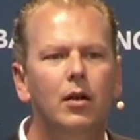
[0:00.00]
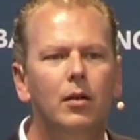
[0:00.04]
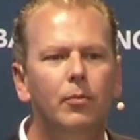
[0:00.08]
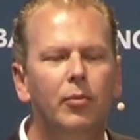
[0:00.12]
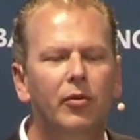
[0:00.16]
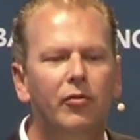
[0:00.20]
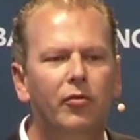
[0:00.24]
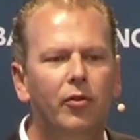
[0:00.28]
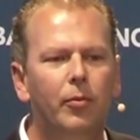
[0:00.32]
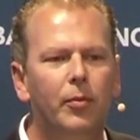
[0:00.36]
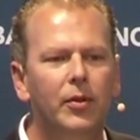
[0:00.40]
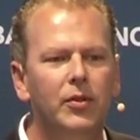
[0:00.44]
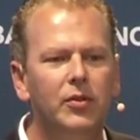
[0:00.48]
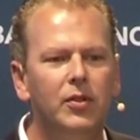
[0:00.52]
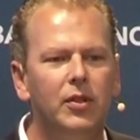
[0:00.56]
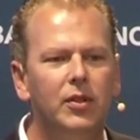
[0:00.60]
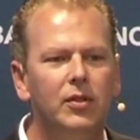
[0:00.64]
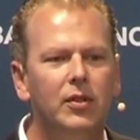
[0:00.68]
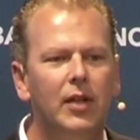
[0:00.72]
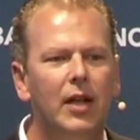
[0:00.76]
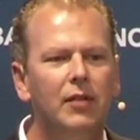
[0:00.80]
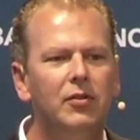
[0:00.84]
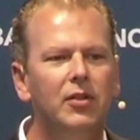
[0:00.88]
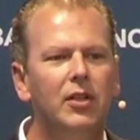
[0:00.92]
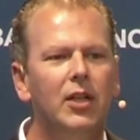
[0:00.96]
performances,
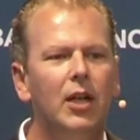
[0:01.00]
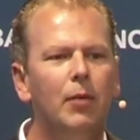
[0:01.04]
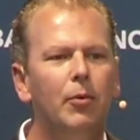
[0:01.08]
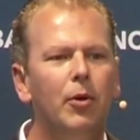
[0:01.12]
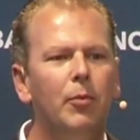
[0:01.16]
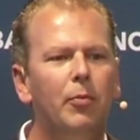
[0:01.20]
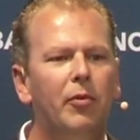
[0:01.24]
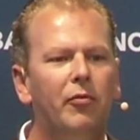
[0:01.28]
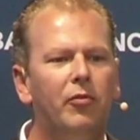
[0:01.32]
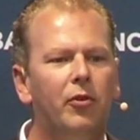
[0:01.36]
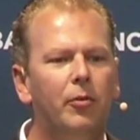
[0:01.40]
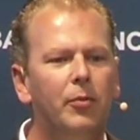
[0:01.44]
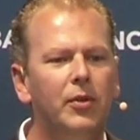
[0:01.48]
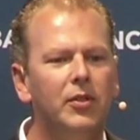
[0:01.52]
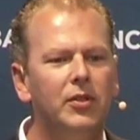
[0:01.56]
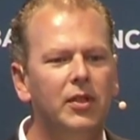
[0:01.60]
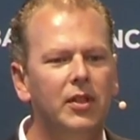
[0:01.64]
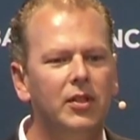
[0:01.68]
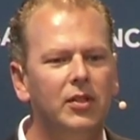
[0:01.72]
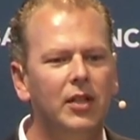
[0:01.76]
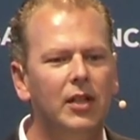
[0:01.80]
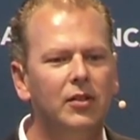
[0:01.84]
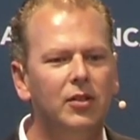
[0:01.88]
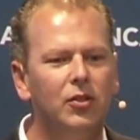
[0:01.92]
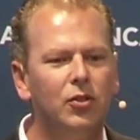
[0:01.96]
FCW
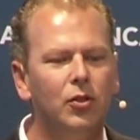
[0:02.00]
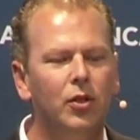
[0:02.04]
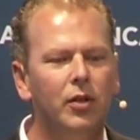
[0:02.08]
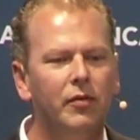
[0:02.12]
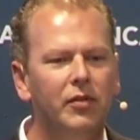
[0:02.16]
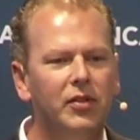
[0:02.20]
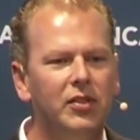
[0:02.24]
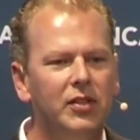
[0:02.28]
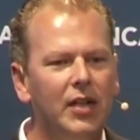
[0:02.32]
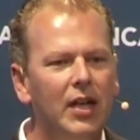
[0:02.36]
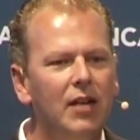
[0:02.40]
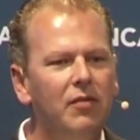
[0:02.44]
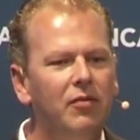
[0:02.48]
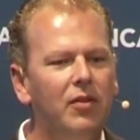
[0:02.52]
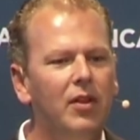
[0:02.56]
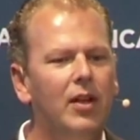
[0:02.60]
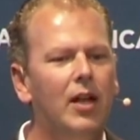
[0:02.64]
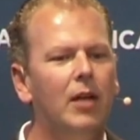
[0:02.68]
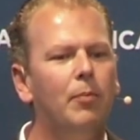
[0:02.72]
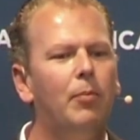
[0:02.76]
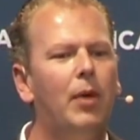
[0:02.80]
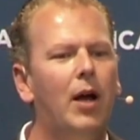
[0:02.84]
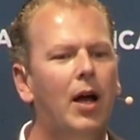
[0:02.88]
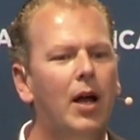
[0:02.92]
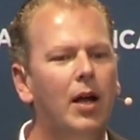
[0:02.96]
performances as a sort of a safety
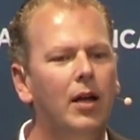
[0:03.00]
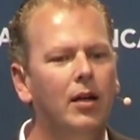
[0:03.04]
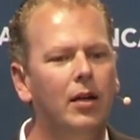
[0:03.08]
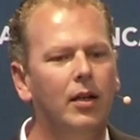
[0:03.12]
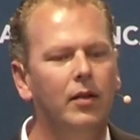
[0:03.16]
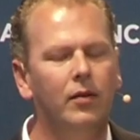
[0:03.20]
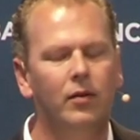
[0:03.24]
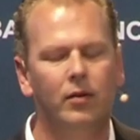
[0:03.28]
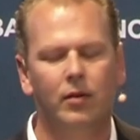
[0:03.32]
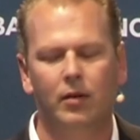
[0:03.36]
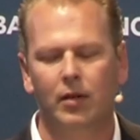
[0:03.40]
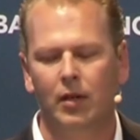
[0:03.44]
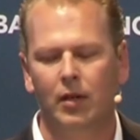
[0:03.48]
net behind it.